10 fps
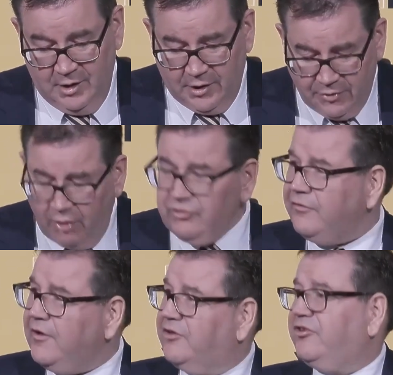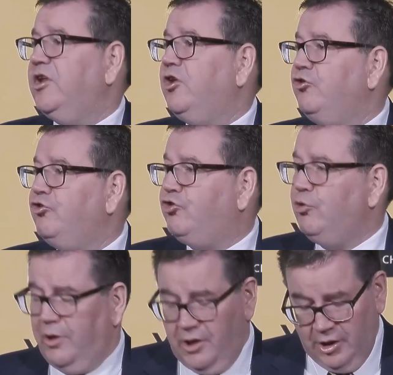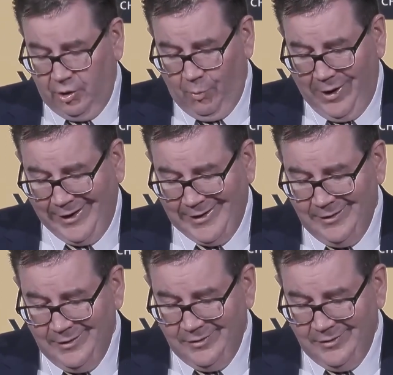and those effects can endure in a way